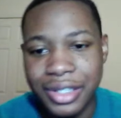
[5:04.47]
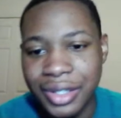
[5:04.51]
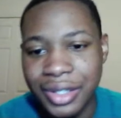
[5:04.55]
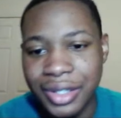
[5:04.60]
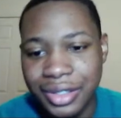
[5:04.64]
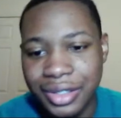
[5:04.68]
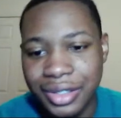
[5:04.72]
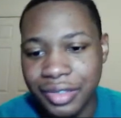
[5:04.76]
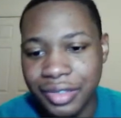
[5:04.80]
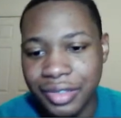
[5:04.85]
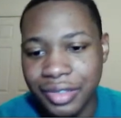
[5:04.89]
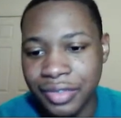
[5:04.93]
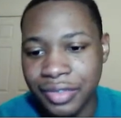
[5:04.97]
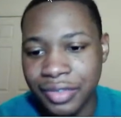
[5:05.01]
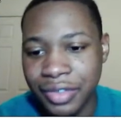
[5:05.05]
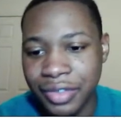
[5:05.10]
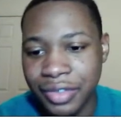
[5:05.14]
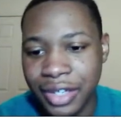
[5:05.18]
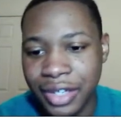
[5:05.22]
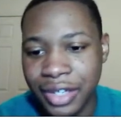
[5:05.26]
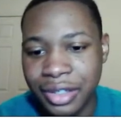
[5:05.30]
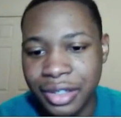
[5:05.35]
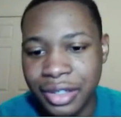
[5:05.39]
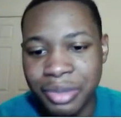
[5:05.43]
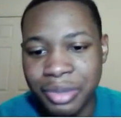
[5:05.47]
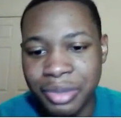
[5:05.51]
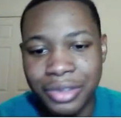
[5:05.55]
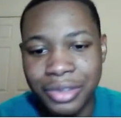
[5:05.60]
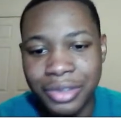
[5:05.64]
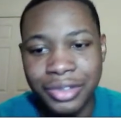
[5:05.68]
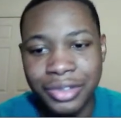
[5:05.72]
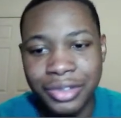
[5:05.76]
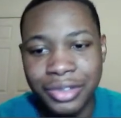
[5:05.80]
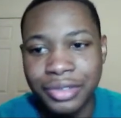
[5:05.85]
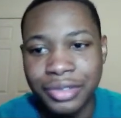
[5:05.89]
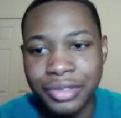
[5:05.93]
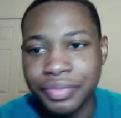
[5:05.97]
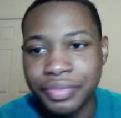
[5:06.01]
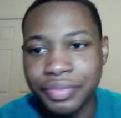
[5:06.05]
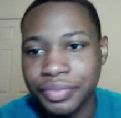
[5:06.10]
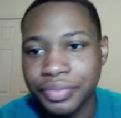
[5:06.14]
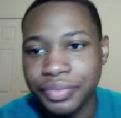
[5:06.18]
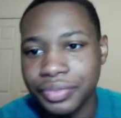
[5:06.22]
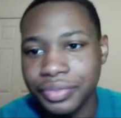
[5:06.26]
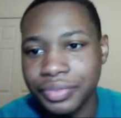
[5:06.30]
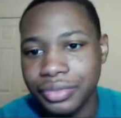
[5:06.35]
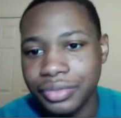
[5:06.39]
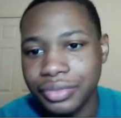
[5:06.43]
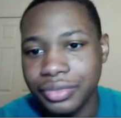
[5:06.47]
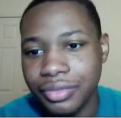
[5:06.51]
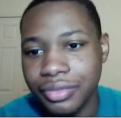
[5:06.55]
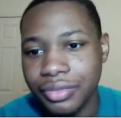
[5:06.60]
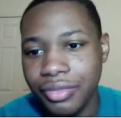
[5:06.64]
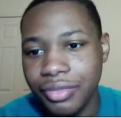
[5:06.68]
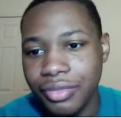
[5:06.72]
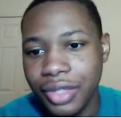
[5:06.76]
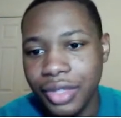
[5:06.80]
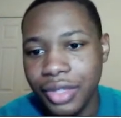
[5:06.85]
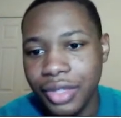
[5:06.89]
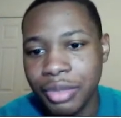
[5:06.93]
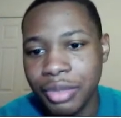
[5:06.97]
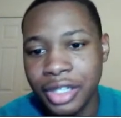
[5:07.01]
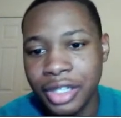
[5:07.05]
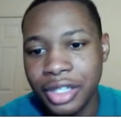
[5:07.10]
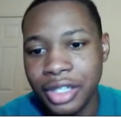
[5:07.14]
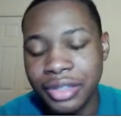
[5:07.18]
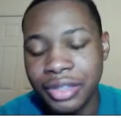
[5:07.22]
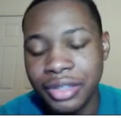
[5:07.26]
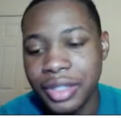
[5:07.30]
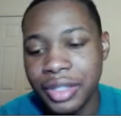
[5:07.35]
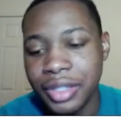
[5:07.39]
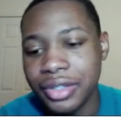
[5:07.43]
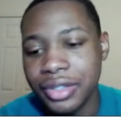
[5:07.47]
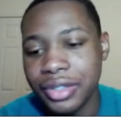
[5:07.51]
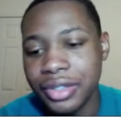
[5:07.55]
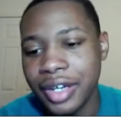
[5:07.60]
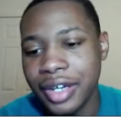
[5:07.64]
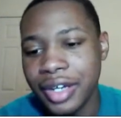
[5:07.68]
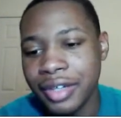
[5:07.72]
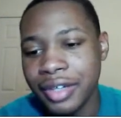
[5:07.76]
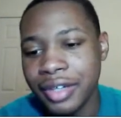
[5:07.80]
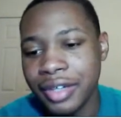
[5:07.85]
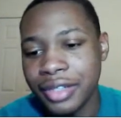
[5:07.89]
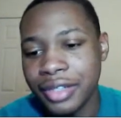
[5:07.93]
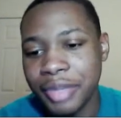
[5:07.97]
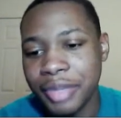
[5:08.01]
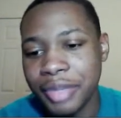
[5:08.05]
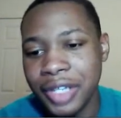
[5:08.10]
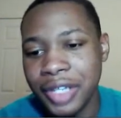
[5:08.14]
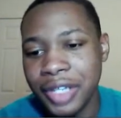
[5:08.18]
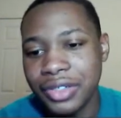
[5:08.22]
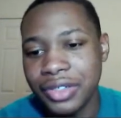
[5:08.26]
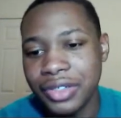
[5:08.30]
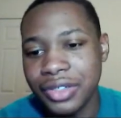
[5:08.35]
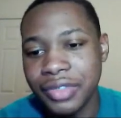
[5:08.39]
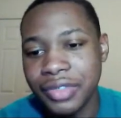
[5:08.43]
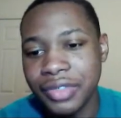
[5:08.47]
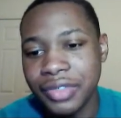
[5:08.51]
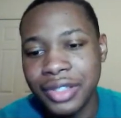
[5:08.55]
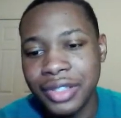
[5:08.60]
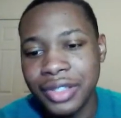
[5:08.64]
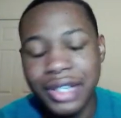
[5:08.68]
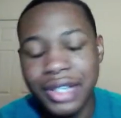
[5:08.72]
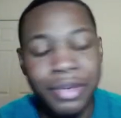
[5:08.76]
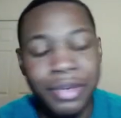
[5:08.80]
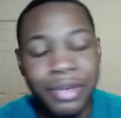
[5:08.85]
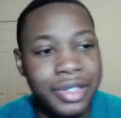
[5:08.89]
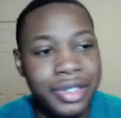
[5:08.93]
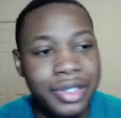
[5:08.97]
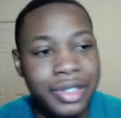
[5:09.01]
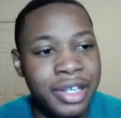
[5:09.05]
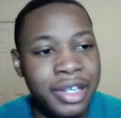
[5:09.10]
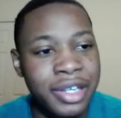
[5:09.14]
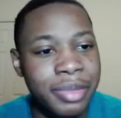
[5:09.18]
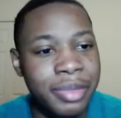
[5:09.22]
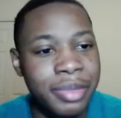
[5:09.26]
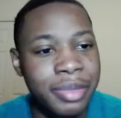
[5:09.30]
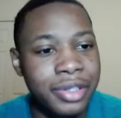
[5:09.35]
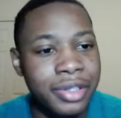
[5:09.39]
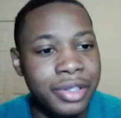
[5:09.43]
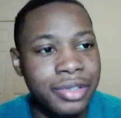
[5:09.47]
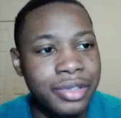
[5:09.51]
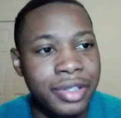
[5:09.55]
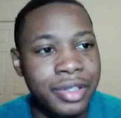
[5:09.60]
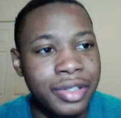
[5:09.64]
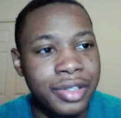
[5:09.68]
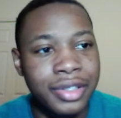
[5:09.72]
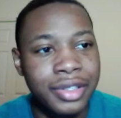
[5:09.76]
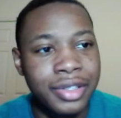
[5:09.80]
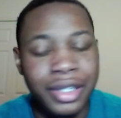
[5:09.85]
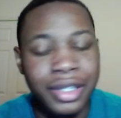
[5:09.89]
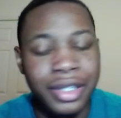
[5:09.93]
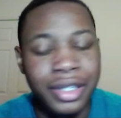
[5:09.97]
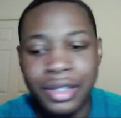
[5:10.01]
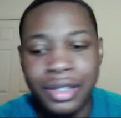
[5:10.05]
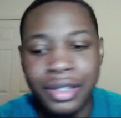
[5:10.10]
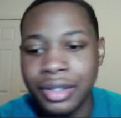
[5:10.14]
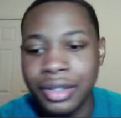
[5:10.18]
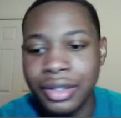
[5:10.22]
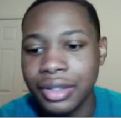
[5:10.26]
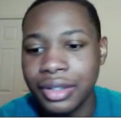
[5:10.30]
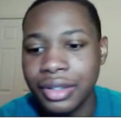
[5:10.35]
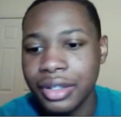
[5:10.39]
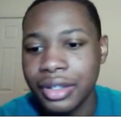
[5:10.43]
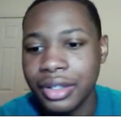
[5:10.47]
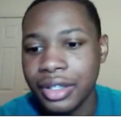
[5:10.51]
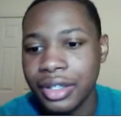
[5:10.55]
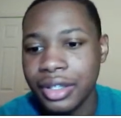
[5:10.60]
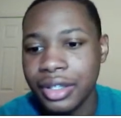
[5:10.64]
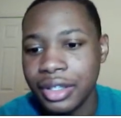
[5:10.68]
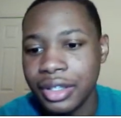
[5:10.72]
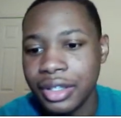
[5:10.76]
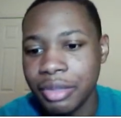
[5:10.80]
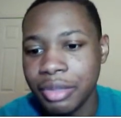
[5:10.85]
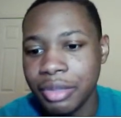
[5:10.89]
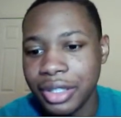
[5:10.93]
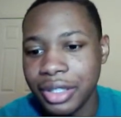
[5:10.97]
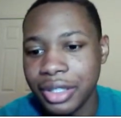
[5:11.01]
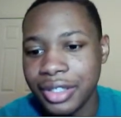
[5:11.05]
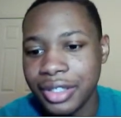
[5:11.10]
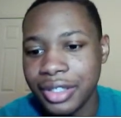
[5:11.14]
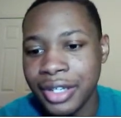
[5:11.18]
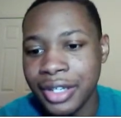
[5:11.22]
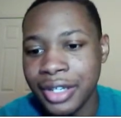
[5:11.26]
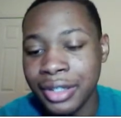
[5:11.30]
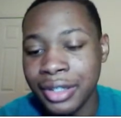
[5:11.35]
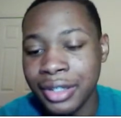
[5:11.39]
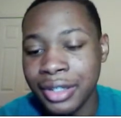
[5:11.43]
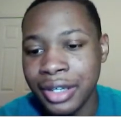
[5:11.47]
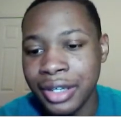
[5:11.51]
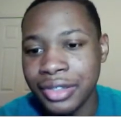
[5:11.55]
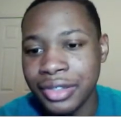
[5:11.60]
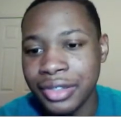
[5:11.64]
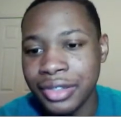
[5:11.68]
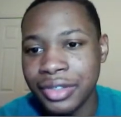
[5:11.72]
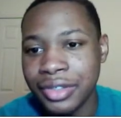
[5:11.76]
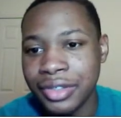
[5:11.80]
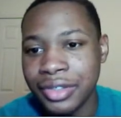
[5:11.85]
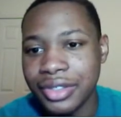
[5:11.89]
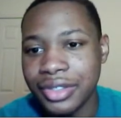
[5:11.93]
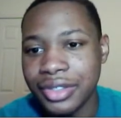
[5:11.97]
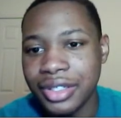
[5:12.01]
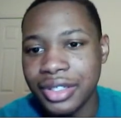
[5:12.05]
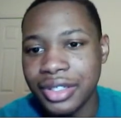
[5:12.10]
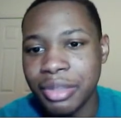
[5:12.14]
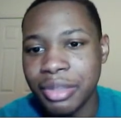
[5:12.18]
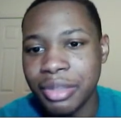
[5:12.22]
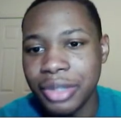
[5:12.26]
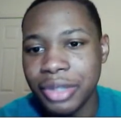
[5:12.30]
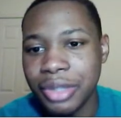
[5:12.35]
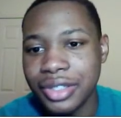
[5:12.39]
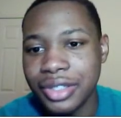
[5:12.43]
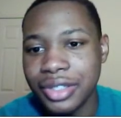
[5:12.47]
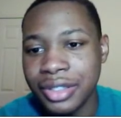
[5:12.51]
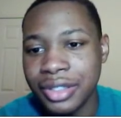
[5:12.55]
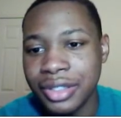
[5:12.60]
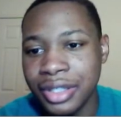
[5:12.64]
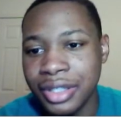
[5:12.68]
if I get approved. But anyway, you have these Spanish events. I wasn't able to do anything because as you can see, most of the